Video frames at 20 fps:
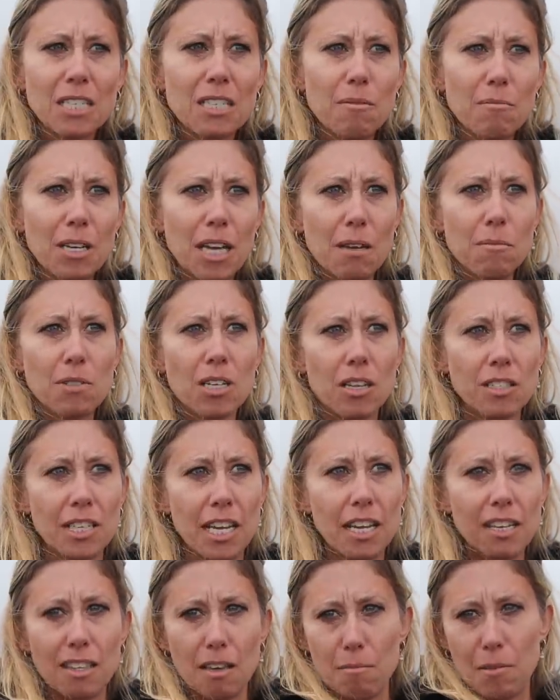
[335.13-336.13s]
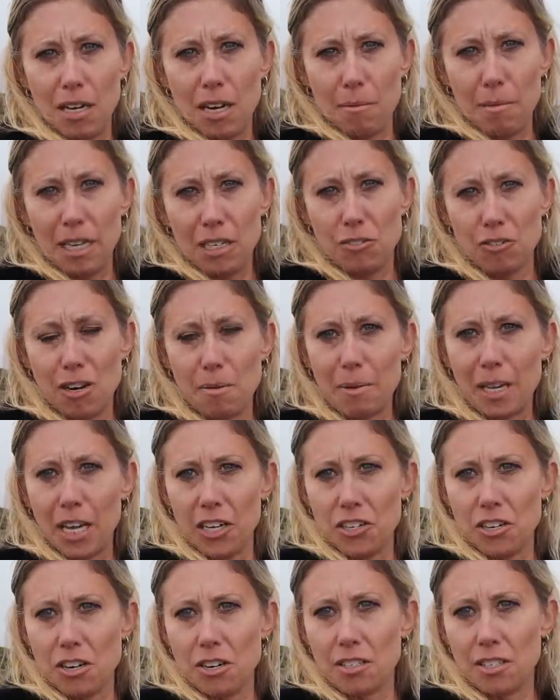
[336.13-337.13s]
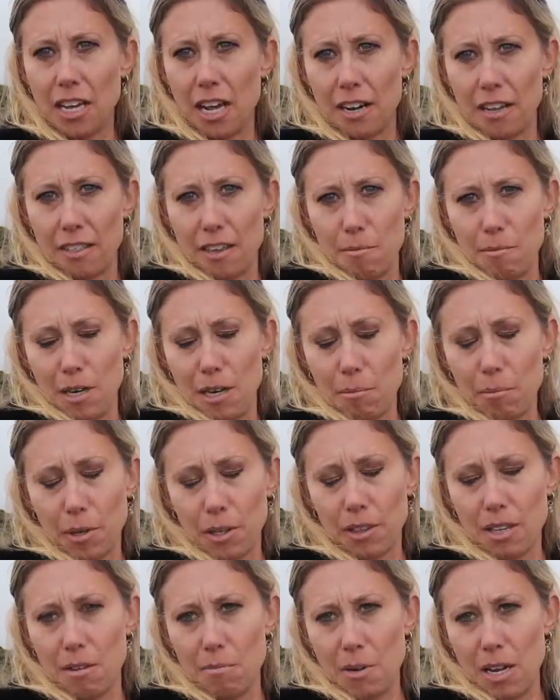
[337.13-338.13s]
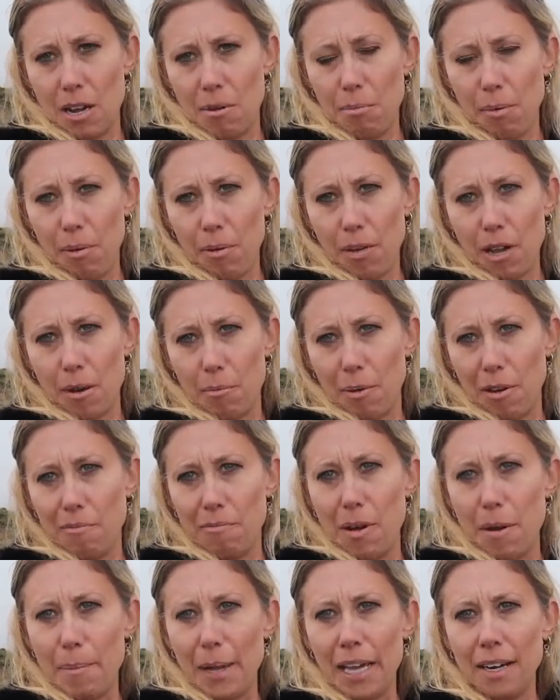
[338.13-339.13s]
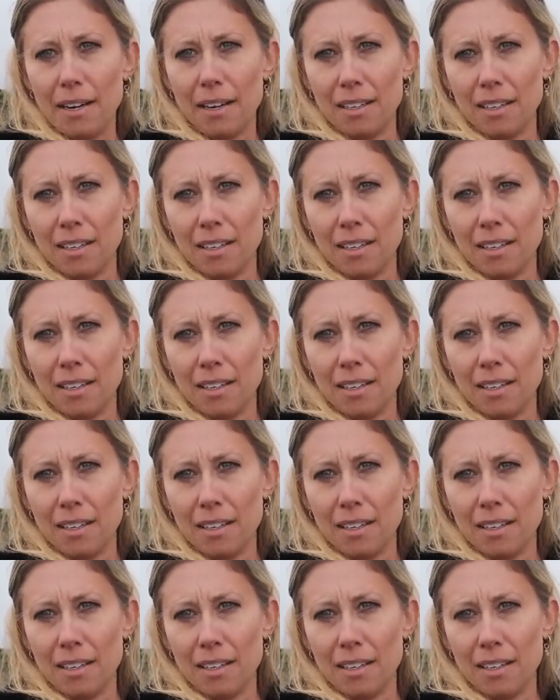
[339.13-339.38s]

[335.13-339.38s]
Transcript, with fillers: But sometimes I'll take them and I make dream catchers out of them and I put them up above my bed.